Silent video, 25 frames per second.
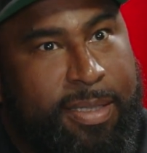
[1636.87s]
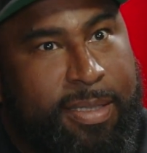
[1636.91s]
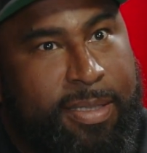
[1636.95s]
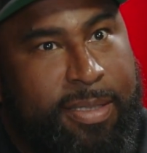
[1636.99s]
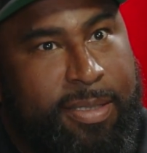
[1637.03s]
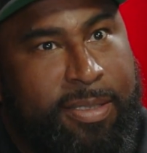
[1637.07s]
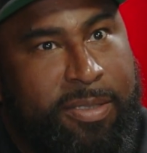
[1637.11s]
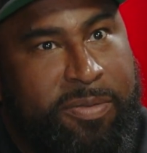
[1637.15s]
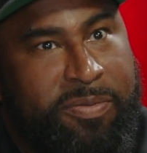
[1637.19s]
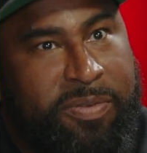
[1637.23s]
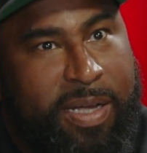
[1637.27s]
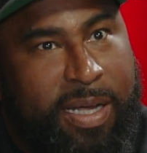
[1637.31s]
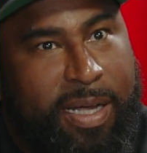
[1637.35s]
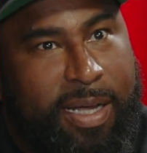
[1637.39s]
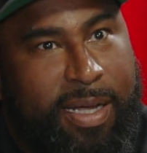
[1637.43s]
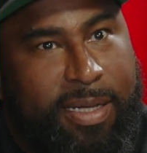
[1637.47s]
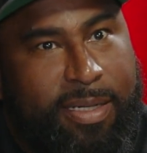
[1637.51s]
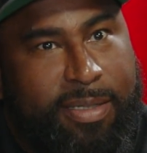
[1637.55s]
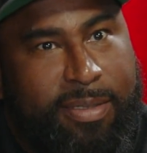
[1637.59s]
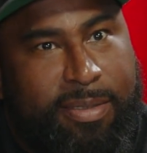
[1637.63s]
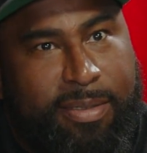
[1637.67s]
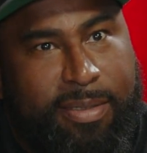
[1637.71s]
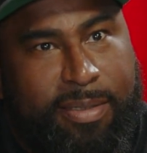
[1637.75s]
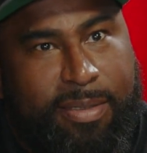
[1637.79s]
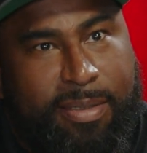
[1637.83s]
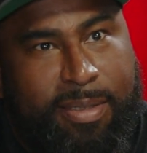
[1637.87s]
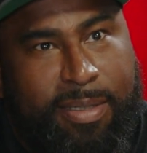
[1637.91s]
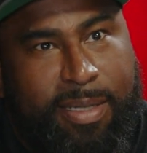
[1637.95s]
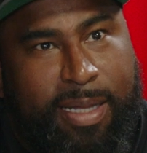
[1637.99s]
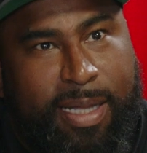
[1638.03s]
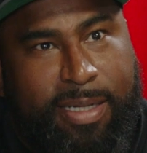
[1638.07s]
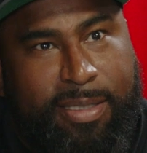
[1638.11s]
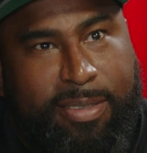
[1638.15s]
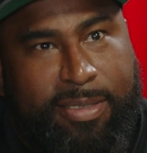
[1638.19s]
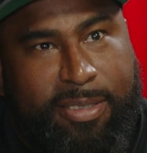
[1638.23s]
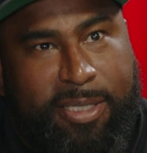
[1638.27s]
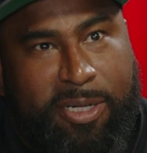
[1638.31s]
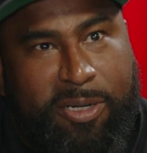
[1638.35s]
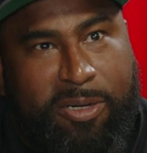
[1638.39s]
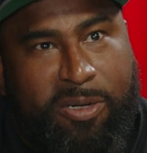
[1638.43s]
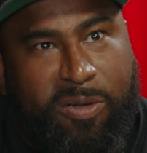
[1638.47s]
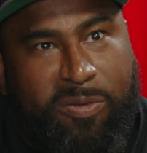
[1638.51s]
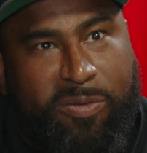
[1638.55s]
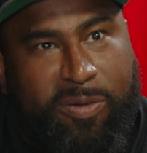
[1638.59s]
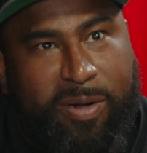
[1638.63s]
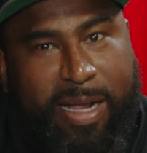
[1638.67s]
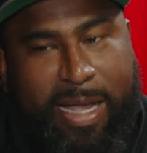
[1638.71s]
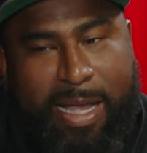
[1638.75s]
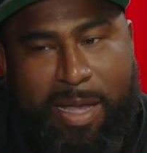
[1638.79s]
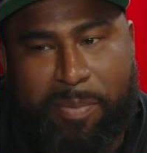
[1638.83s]
you've got like
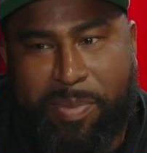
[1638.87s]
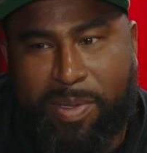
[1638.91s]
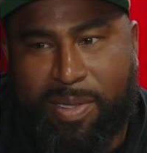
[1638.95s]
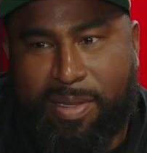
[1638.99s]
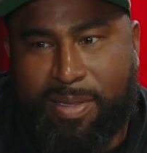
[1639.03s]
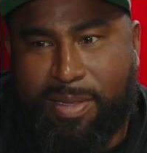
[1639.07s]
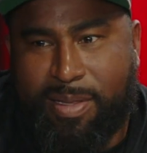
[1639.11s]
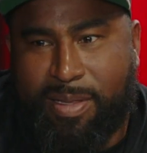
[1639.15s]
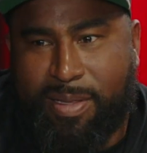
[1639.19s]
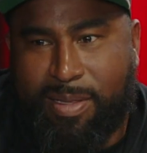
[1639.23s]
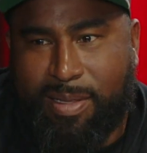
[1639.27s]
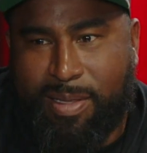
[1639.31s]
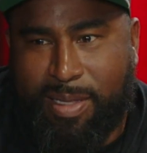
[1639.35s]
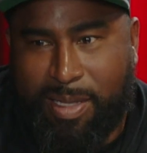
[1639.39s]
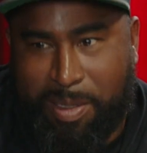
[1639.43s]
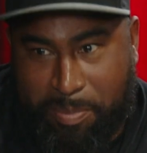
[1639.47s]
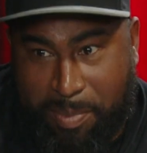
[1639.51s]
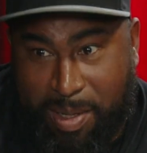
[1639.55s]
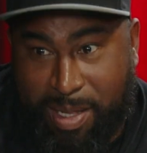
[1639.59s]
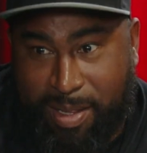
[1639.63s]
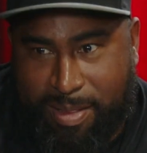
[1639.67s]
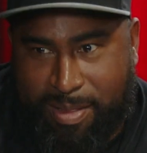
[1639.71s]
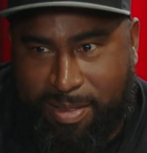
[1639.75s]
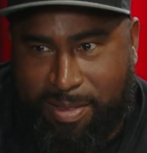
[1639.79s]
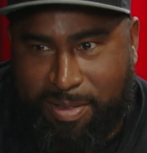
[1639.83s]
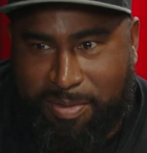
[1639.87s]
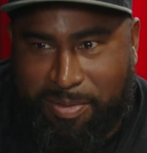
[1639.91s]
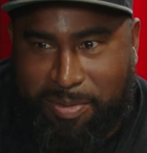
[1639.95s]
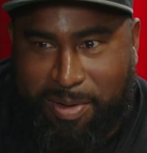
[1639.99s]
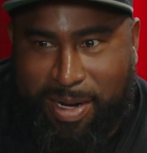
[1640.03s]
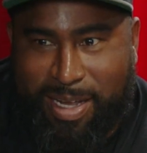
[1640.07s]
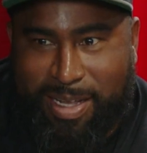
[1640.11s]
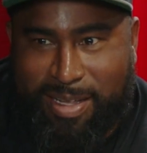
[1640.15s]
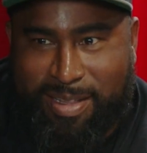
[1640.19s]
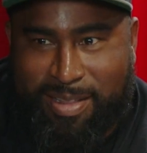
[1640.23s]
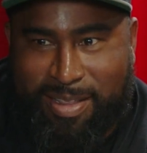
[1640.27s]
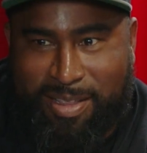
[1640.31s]
turnover happens in months, right?